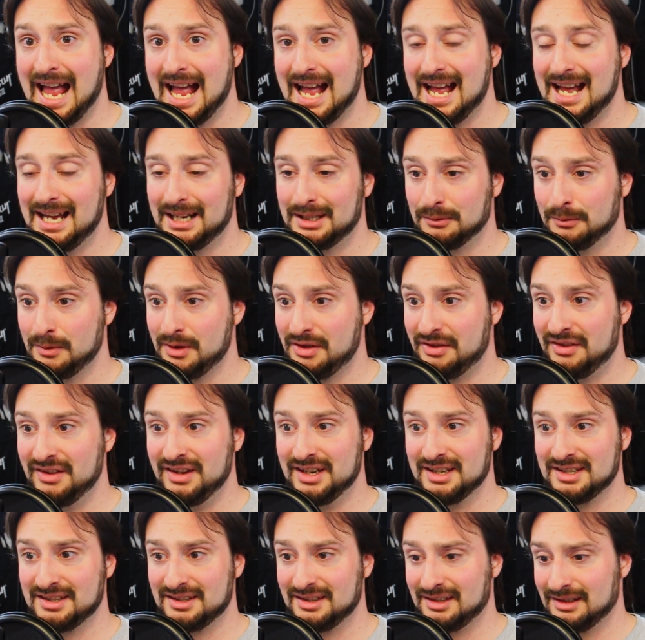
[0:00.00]
and with
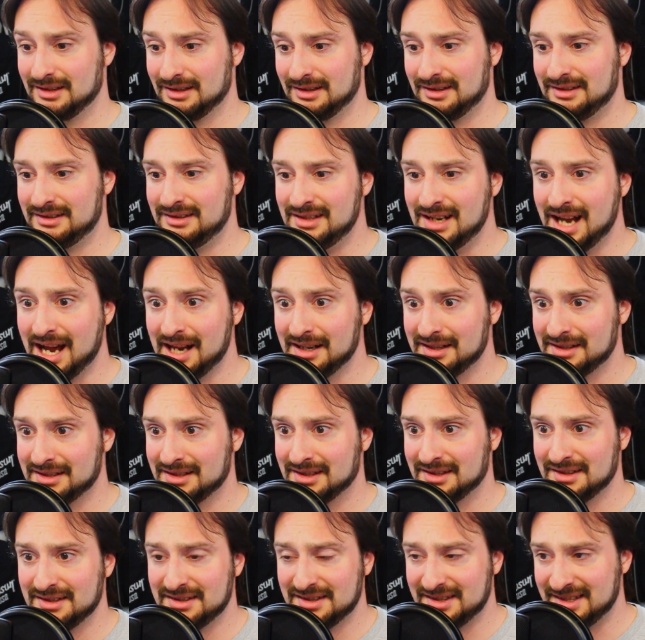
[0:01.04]
this nut
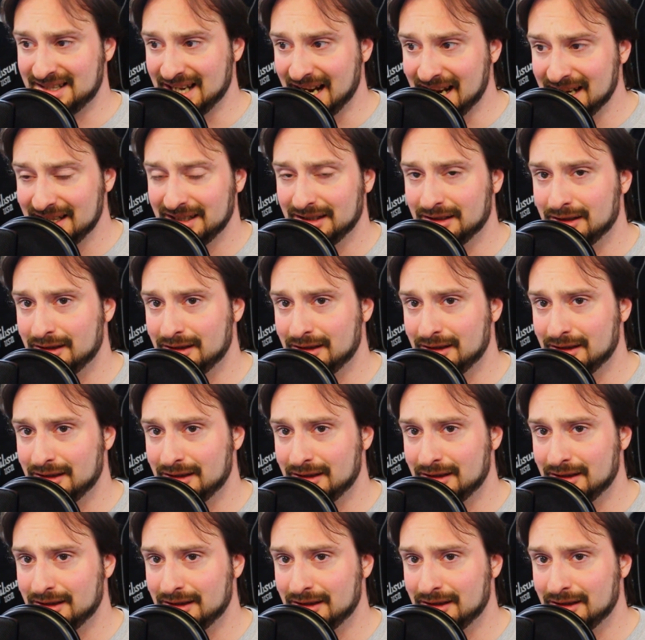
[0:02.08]
standing